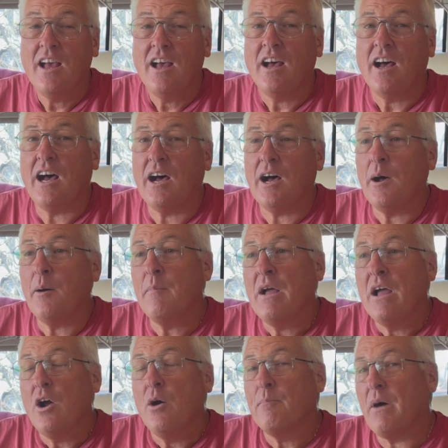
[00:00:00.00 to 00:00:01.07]

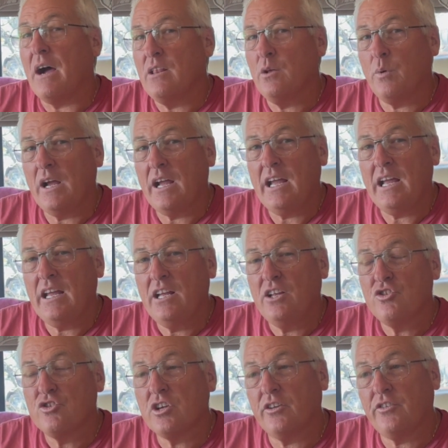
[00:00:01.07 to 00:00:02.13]
By the way,
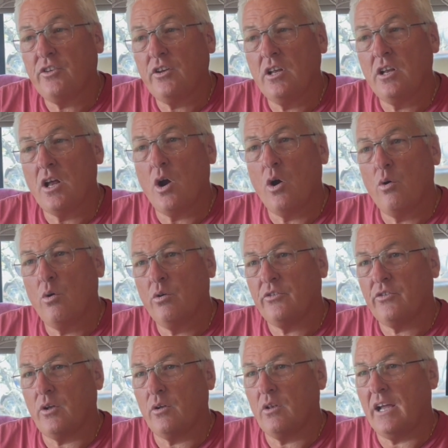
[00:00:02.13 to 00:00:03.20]
just so you know,
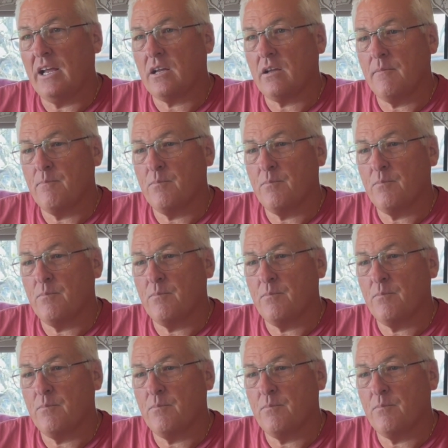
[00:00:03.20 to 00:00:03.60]
so like,